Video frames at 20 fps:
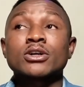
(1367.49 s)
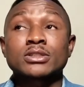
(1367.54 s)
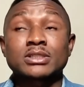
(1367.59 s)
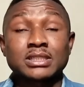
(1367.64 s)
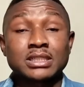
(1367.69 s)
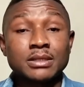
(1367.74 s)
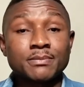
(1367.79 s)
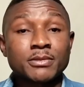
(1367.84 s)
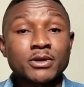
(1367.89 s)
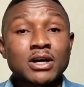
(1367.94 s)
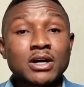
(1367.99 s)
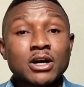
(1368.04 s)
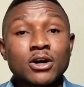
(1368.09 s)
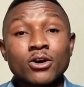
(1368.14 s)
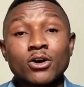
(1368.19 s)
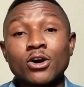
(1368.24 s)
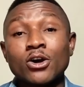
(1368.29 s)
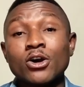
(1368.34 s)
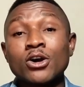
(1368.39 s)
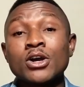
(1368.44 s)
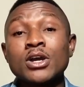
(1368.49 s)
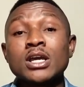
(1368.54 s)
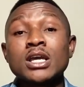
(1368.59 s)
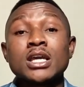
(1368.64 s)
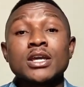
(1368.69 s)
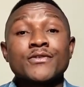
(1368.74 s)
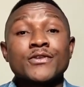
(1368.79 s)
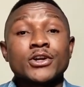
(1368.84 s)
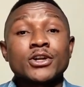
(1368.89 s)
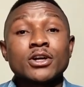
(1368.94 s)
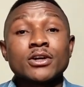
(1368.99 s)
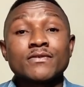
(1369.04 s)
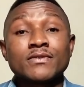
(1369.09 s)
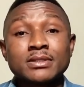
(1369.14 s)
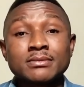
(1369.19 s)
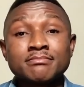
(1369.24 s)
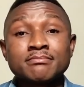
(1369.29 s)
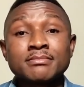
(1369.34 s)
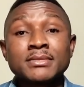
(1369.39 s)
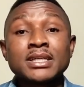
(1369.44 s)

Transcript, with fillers: sleep around or if you're not even,